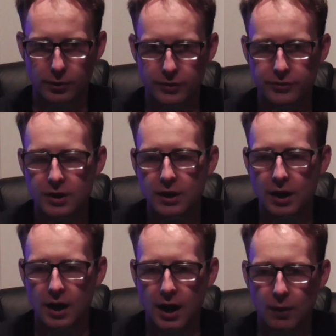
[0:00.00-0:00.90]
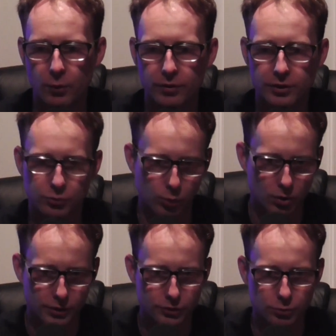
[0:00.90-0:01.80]
Ewers. Whether he's
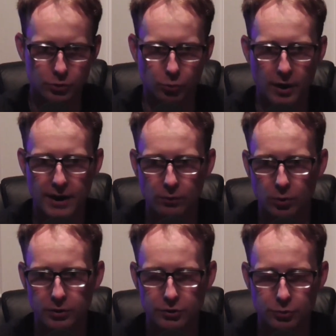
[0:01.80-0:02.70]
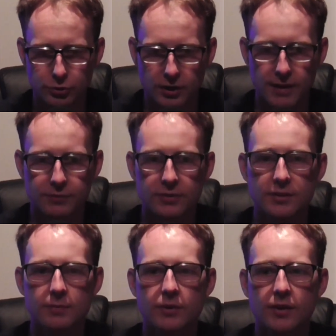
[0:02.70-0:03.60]
rolling to his right, rolling to his left, it
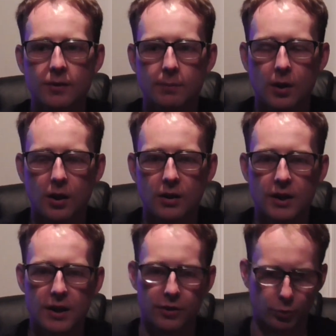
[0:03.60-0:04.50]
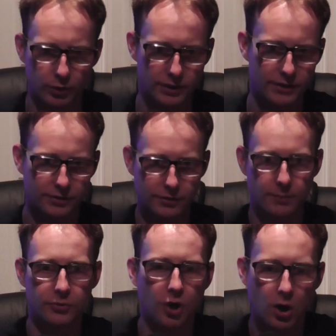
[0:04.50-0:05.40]
seems like the release is
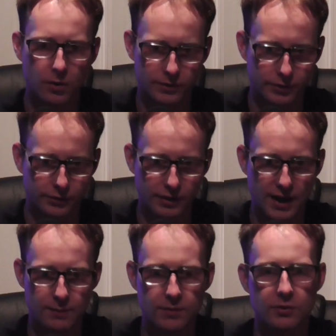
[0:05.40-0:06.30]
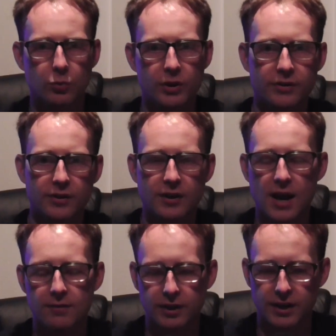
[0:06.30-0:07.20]
almost always the same, even when he's in
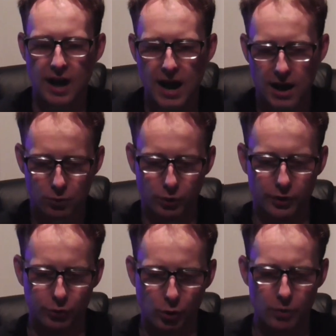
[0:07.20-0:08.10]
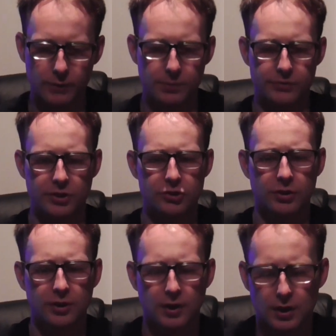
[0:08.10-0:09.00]
kind of like an awkward throwing
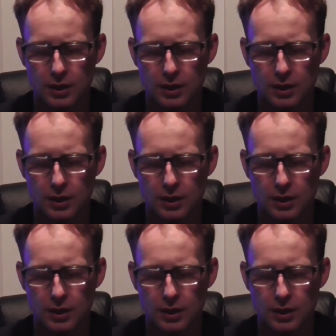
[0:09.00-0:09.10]
position.